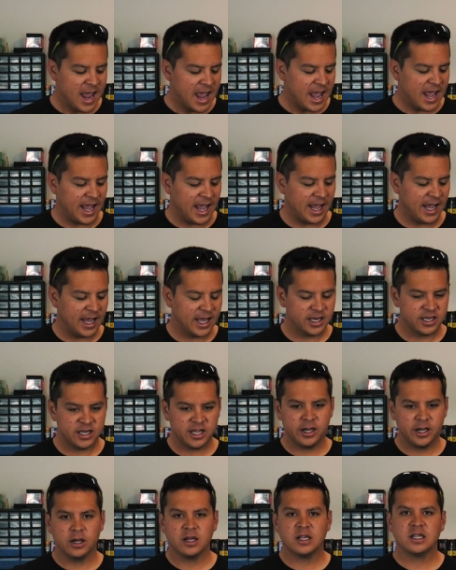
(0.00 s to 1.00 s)
and
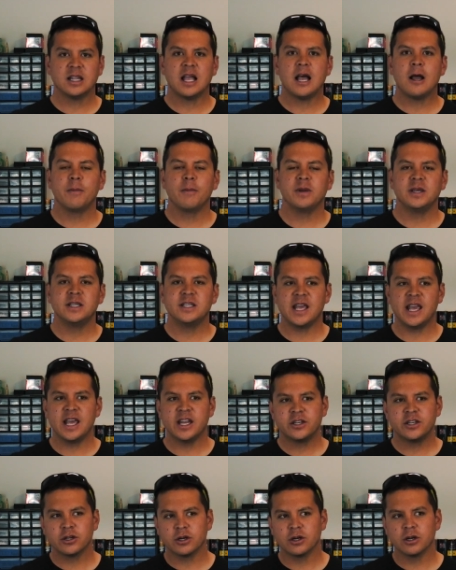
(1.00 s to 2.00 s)
it'll allow me to
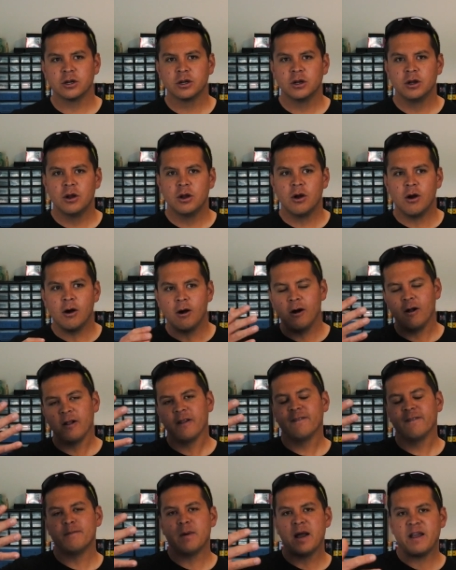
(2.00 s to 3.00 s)
enter
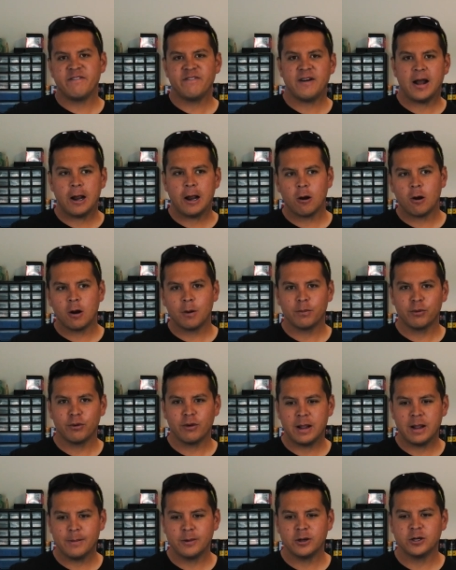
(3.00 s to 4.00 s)
all of my firearm
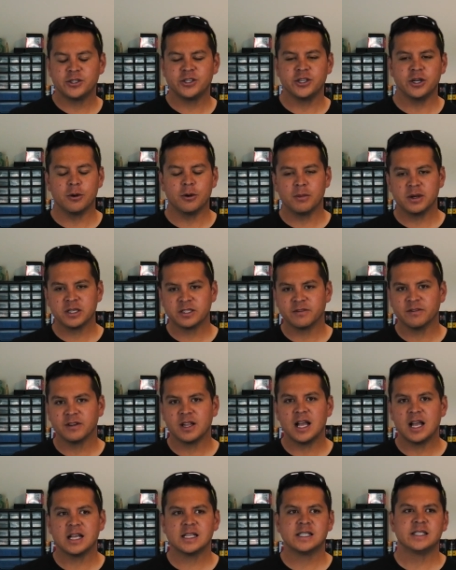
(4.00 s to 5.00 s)
parameters, you know, muzzle
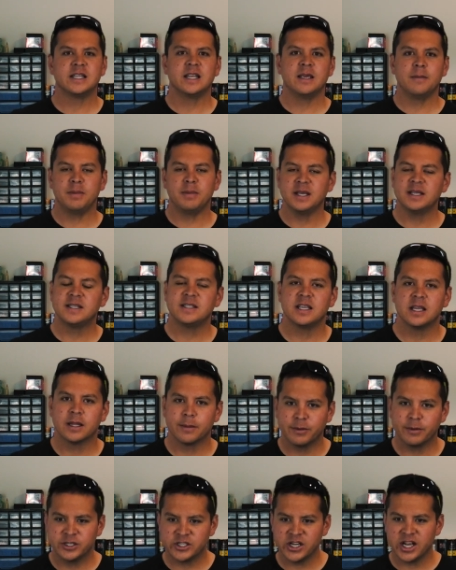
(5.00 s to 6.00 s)
velocity, BC of
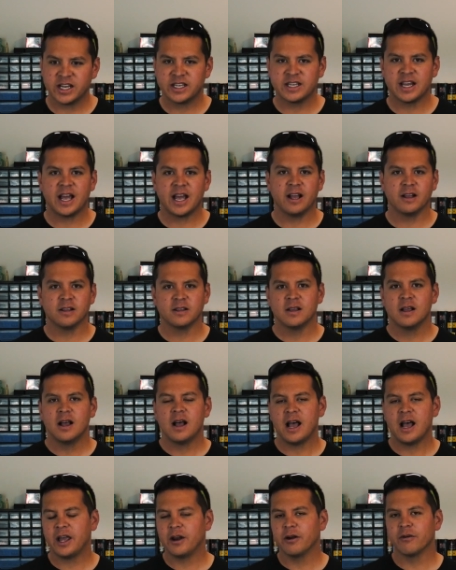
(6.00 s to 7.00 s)
the projectile,
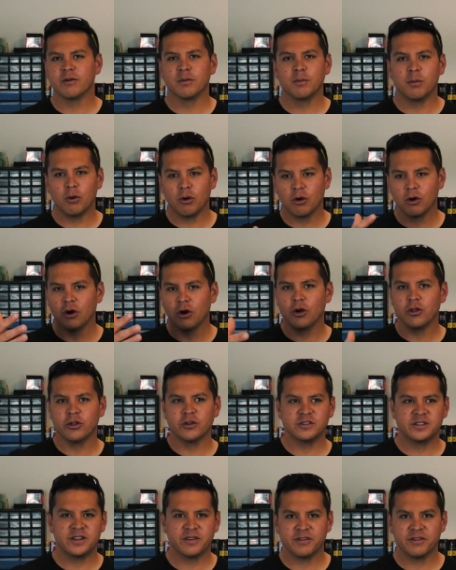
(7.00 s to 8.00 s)
height over bore, all
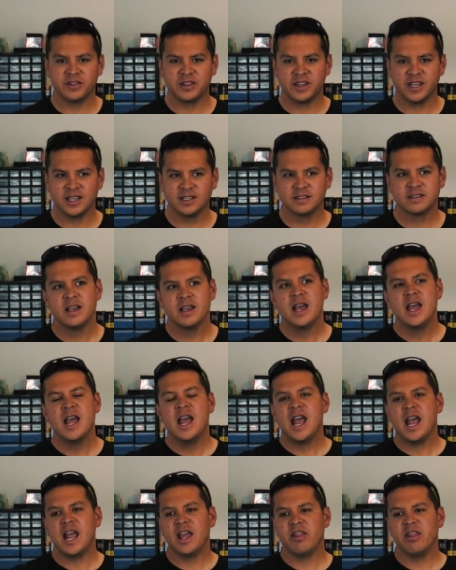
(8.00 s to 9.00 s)
those different things.
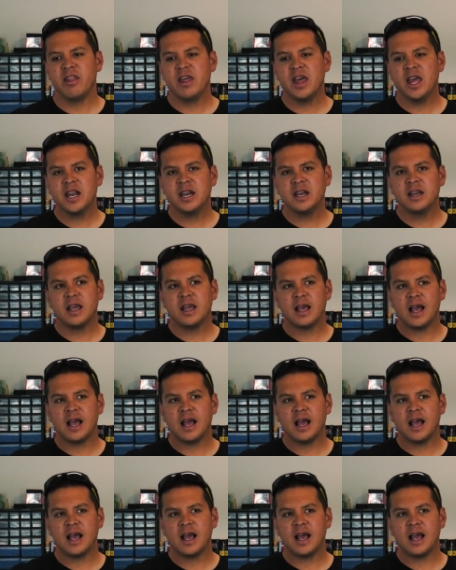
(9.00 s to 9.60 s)
And then